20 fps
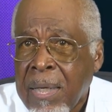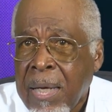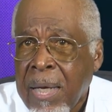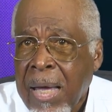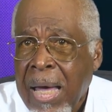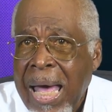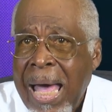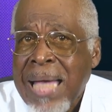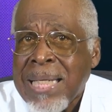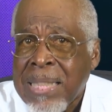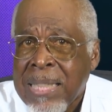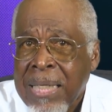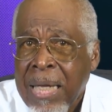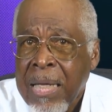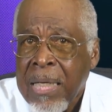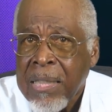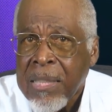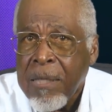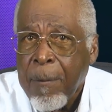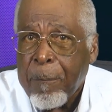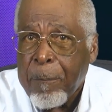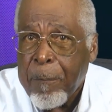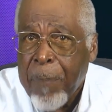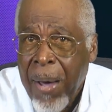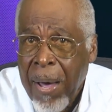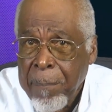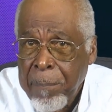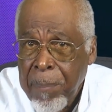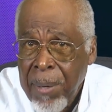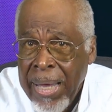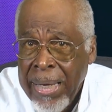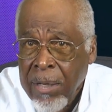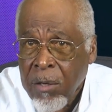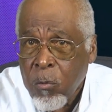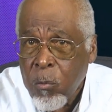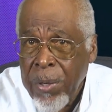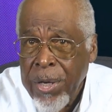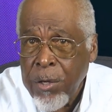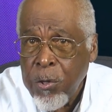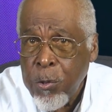as the public,
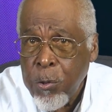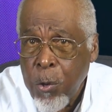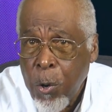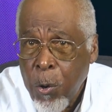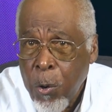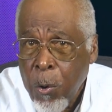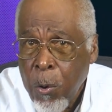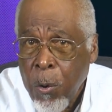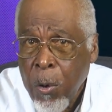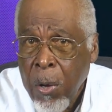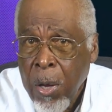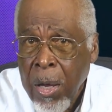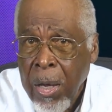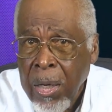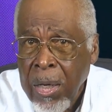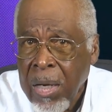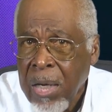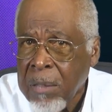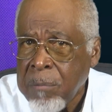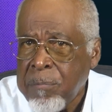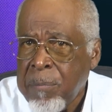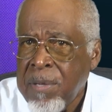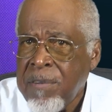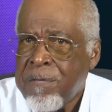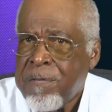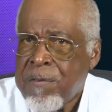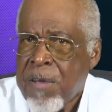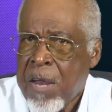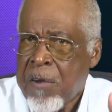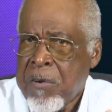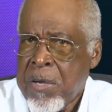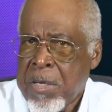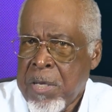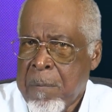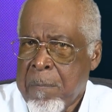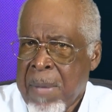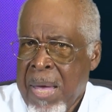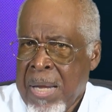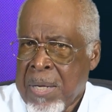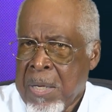we know, can be very
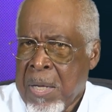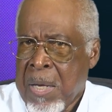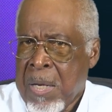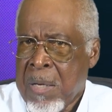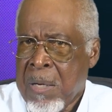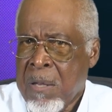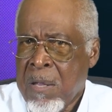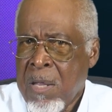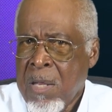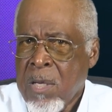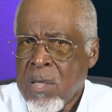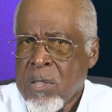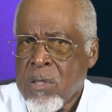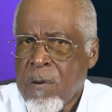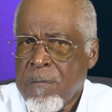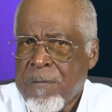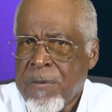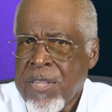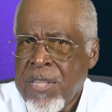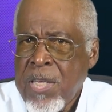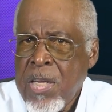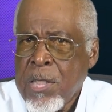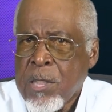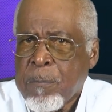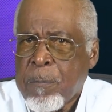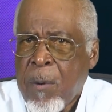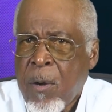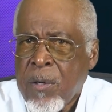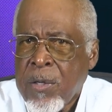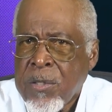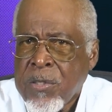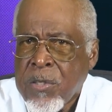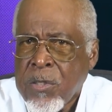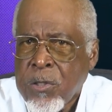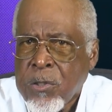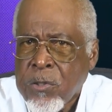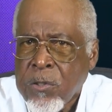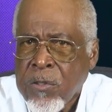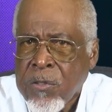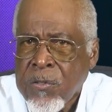demanding. So for these
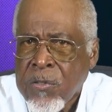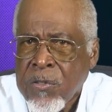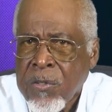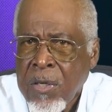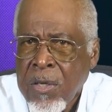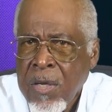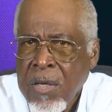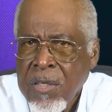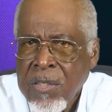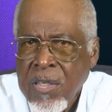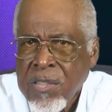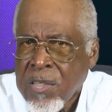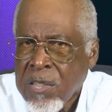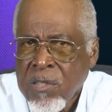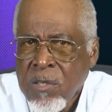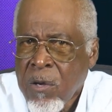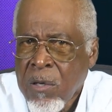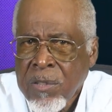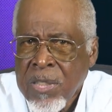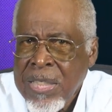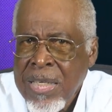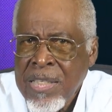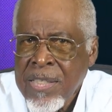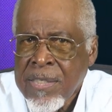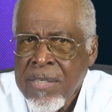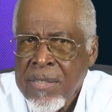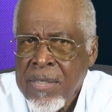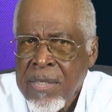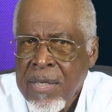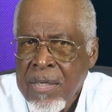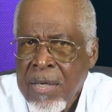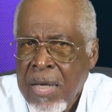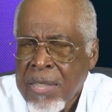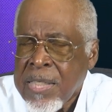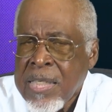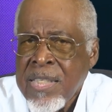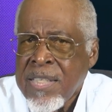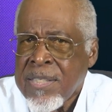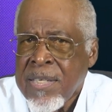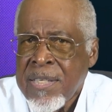politicians, this is not an
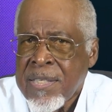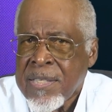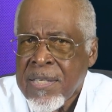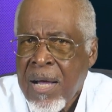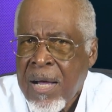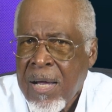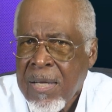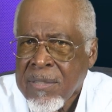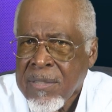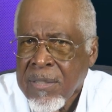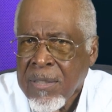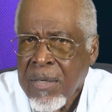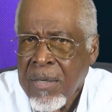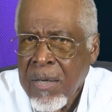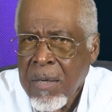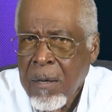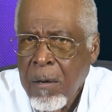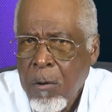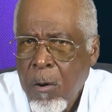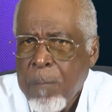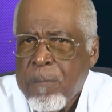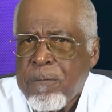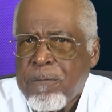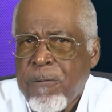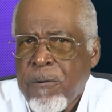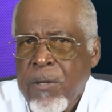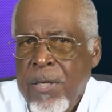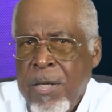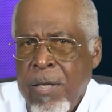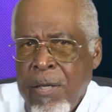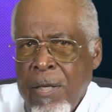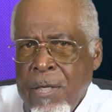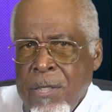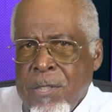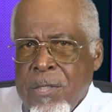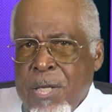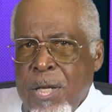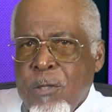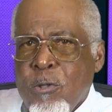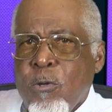easy task. Hopefully,
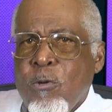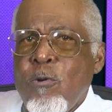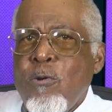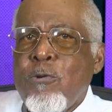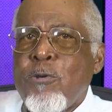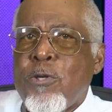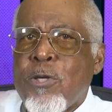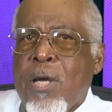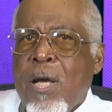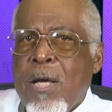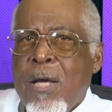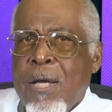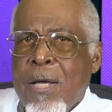St. Lucia